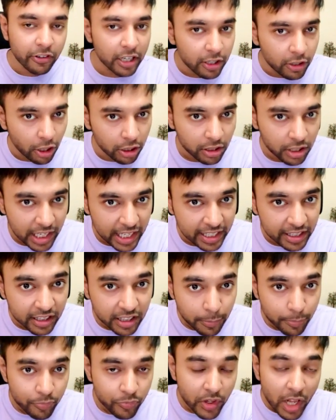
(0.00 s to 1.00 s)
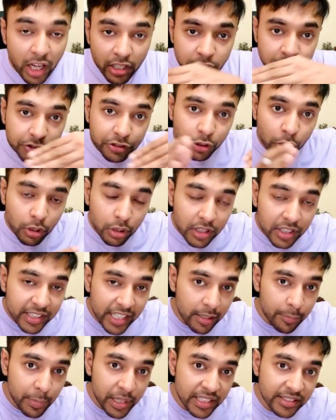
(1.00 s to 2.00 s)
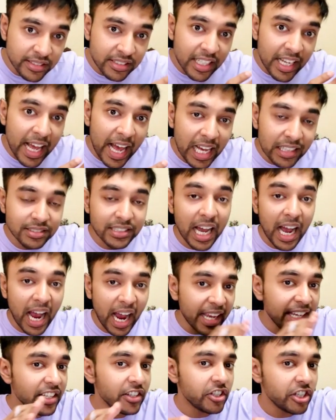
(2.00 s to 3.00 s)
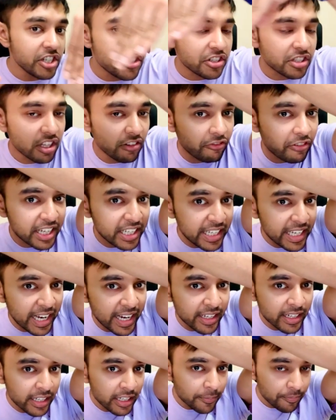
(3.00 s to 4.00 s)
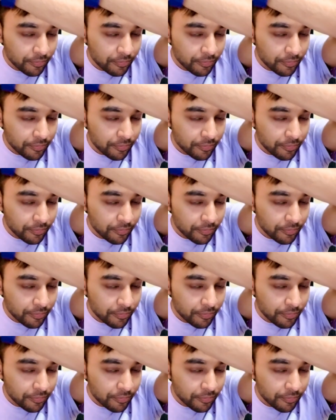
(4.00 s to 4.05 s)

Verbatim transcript: 1 dot length. So that means has i reached the very end?